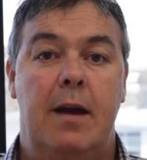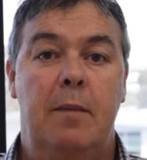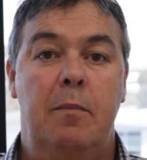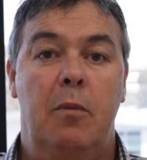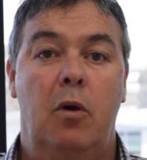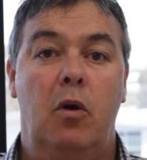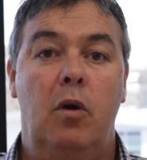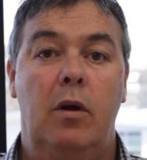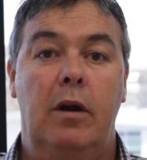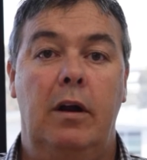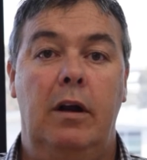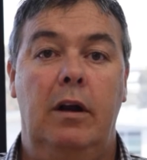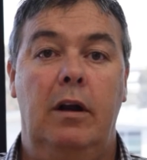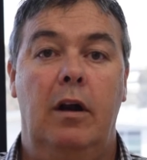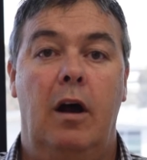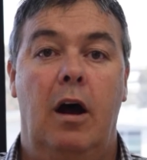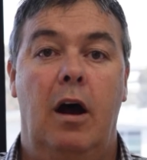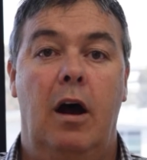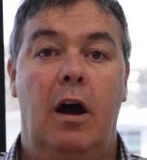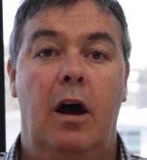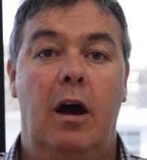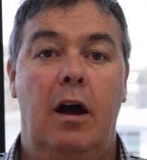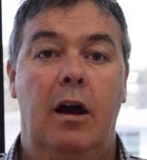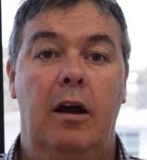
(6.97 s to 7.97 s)
morning
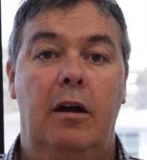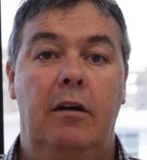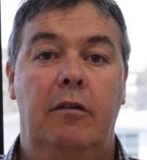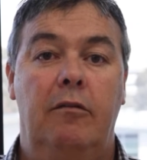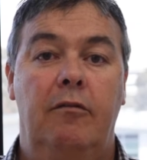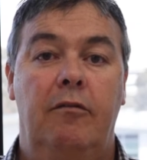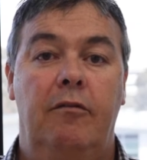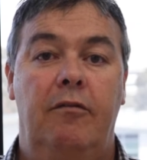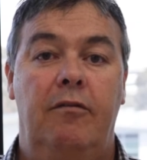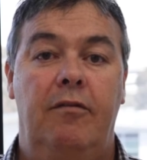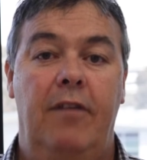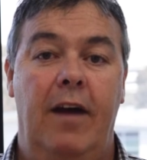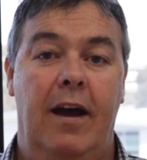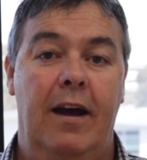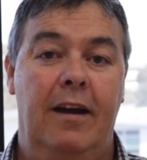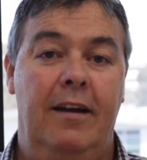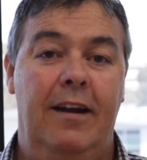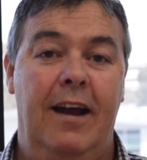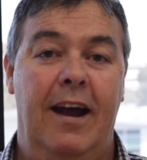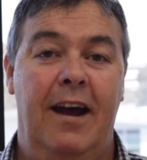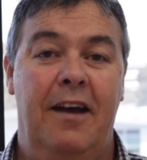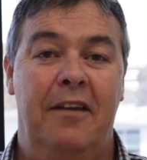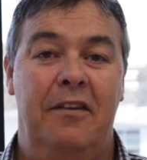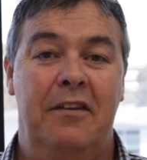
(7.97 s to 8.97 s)
I
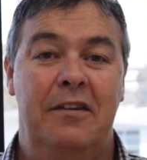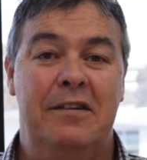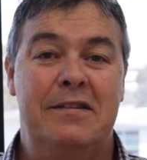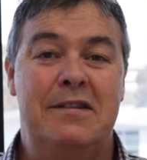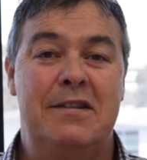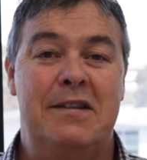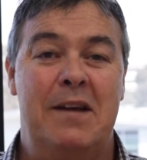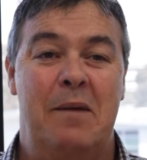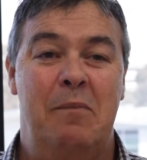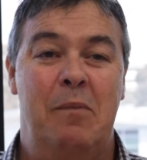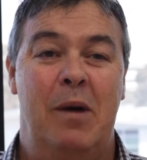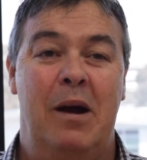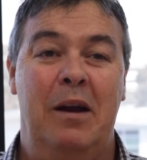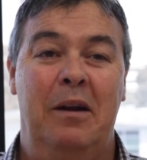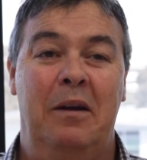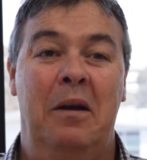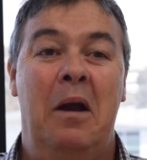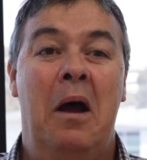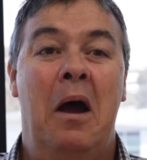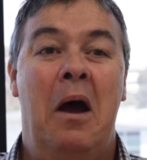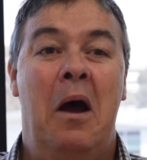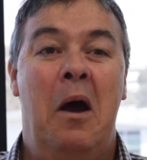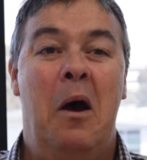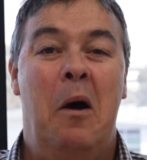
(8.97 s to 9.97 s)
found out that
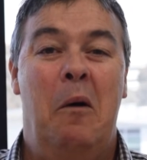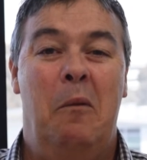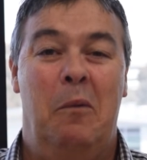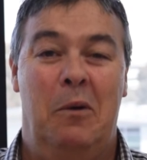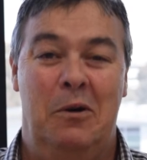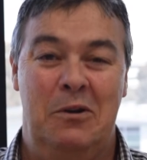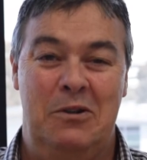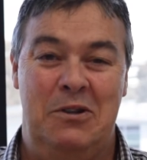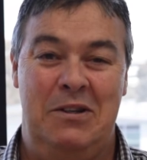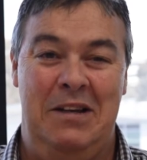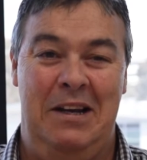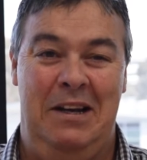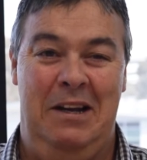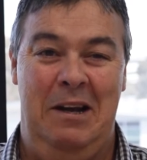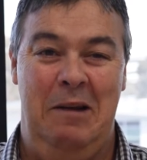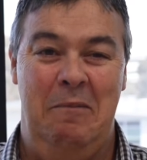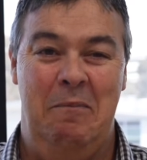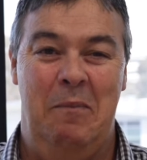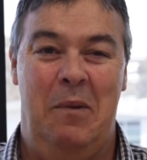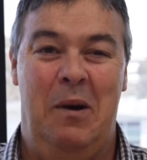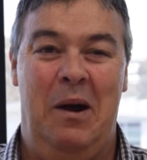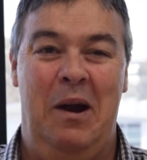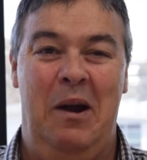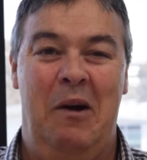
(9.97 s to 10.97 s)
someone was sitting
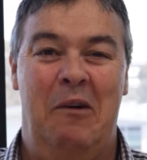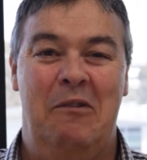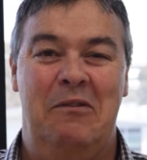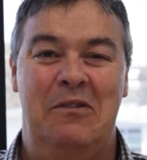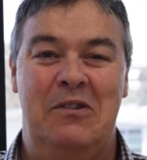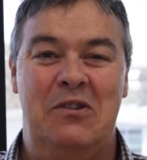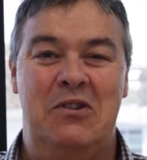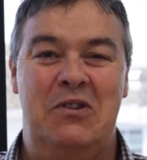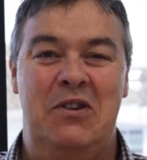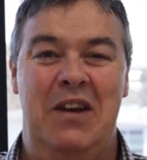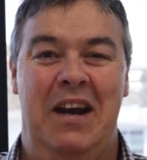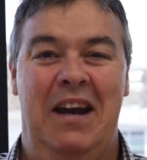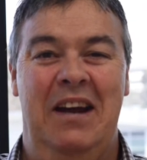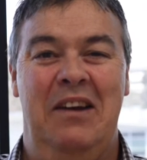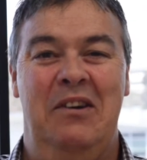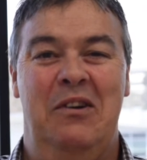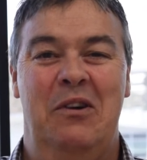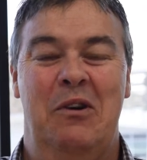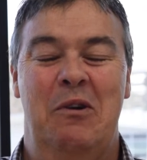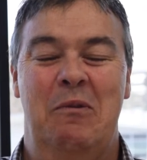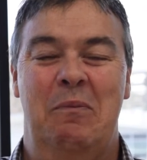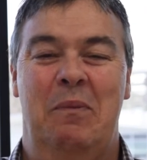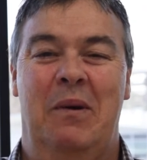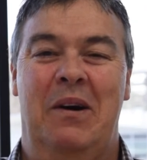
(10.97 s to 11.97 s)
in my office chair
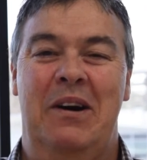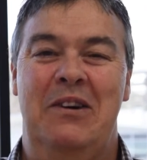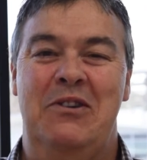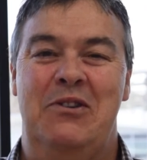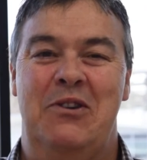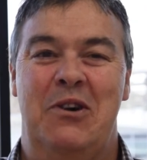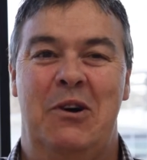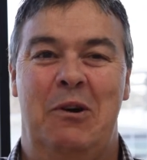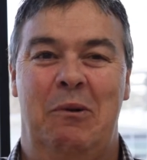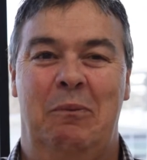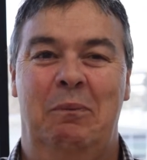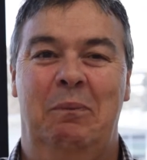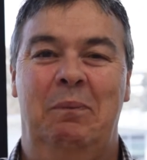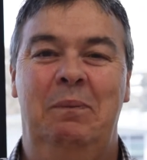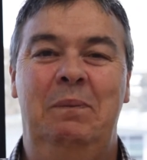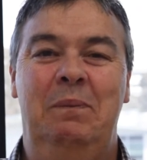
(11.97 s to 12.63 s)
doing my job.